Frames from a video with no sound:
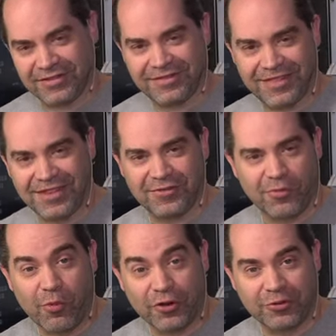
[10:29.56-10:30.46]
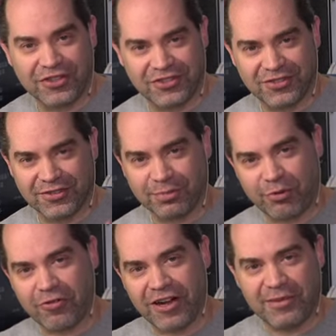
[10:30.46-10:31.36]
the more traditional
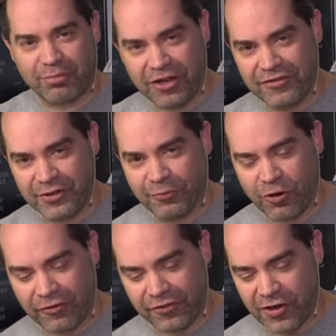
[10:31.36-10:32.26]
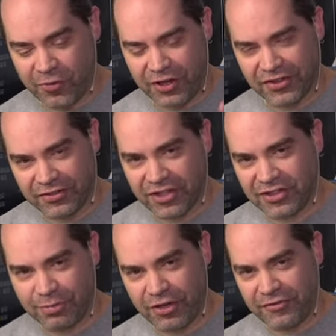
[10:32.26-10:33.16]
Program Preview workflow where you select your
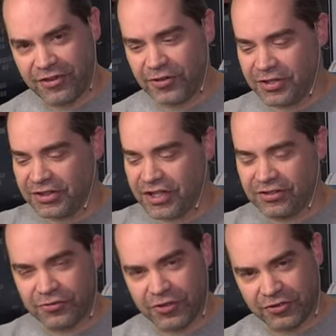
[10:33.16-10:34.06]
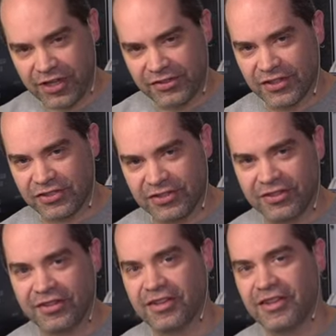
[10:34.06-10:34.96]
preview and then do your
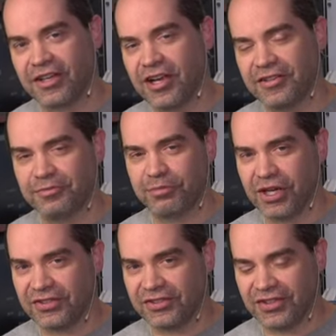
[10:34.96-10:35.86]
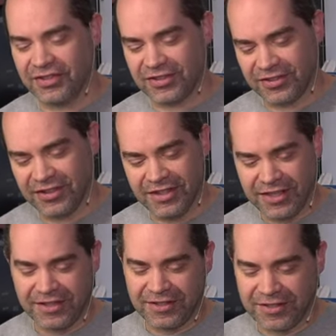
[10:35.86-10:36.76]
transition. The Cut Bus is
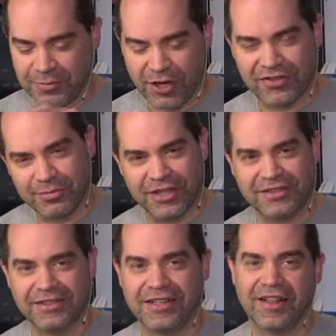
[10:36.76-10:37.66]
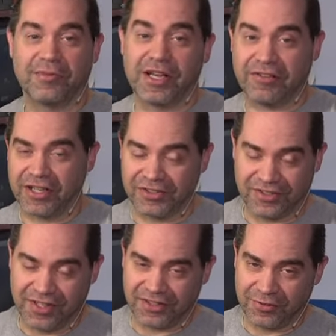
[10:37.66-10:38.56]
press the button and it automatically cuts to
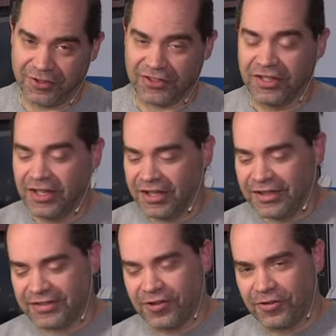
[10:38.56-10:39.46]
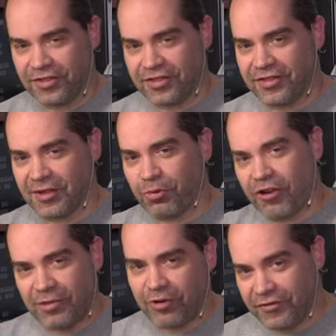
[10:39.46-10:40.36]
that source. So the
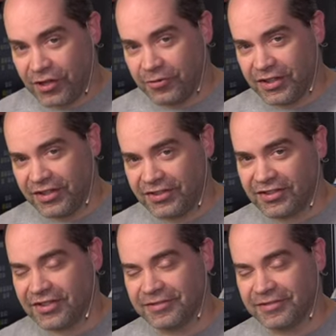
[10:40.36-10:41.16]
Program Preview is